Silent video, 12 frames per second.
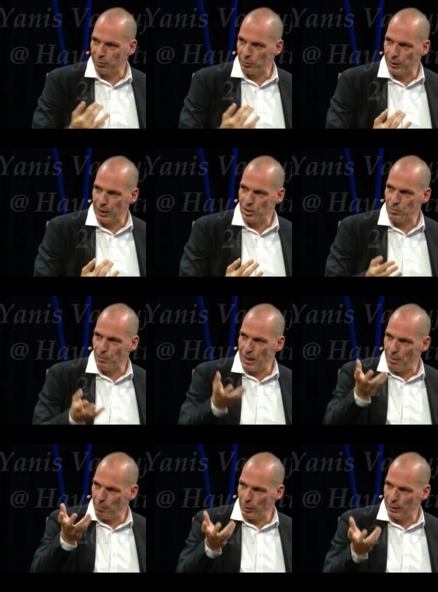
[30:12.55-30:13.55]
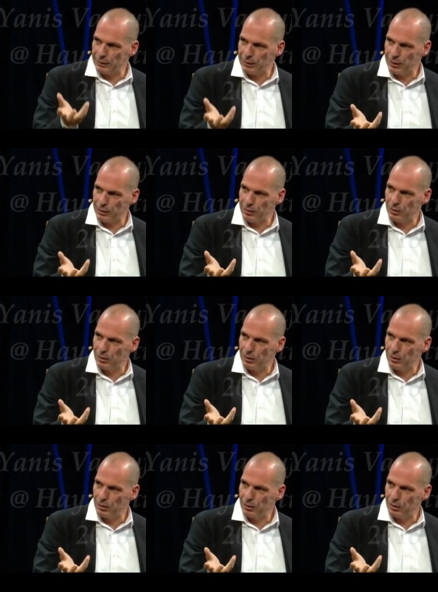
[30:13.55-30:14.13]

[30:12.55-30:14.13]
to Greece by a political